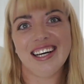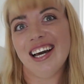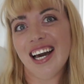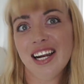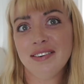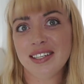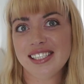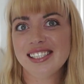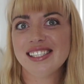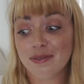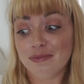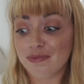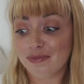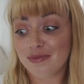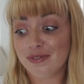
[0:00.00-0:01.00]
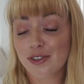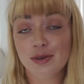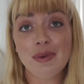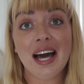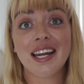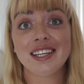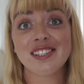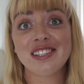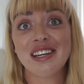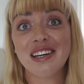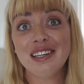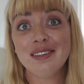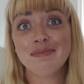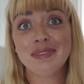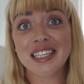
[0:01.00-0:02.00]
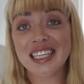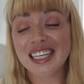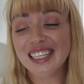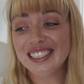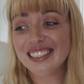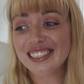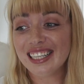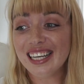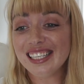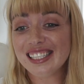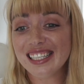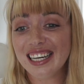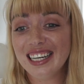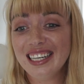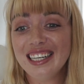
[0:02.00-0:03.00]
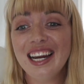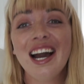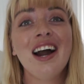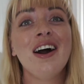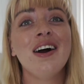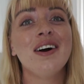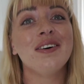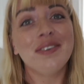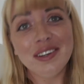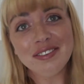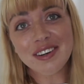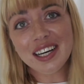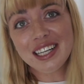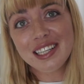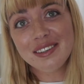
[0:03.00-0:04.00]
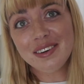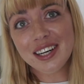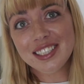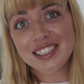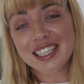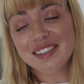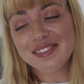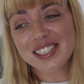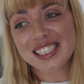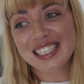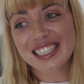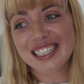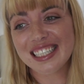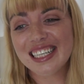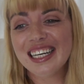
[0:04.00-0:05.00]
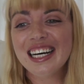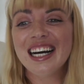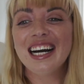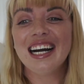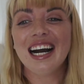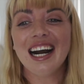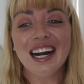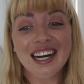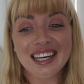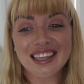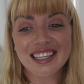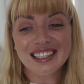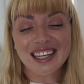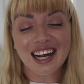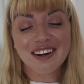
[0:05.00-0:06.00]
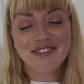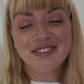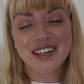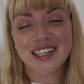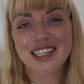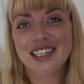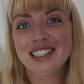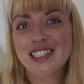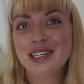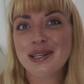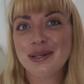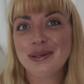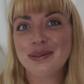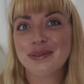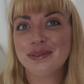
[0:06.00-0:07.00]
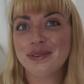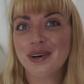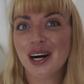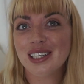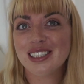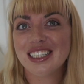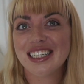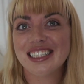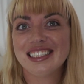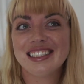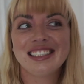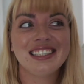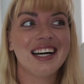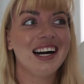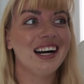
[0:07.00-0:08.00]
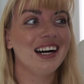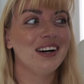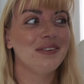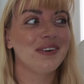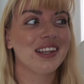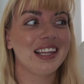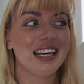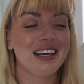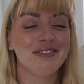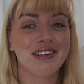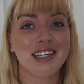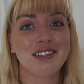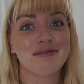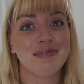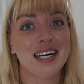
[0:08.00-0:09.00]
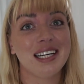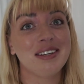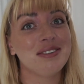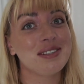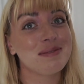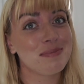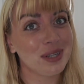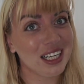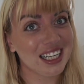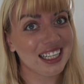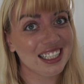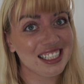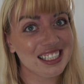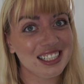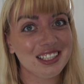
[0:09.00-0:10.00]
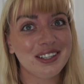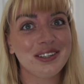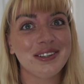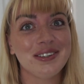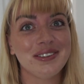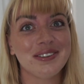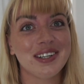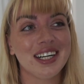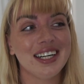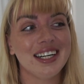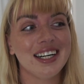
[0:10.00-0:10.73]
Anyways, dramatic start because last night we finally watched Hamilton. I had a lot of fun to watch it uh, with a friend of mine who is British, who